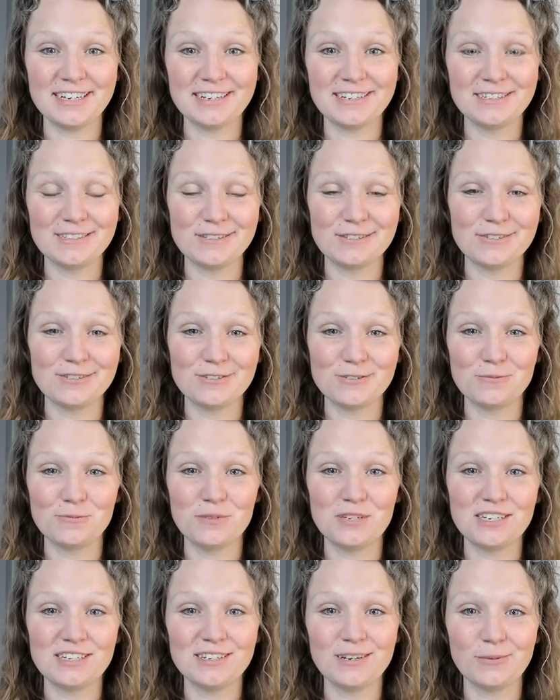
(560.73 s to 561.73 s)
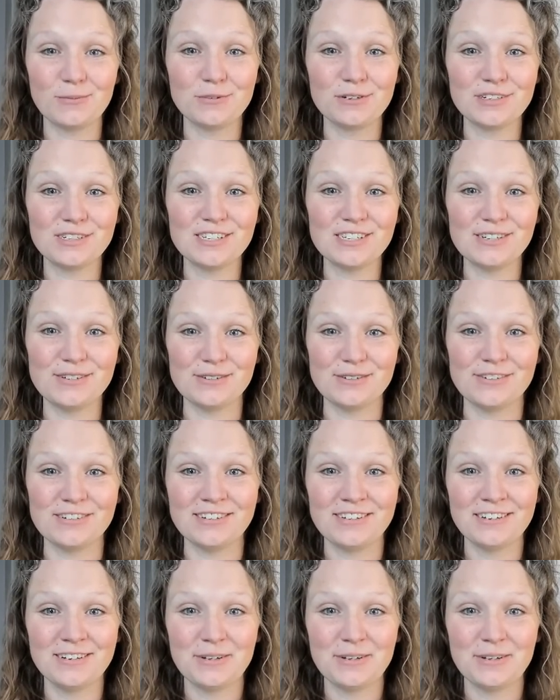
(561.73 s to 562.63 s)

because you just beat number 2,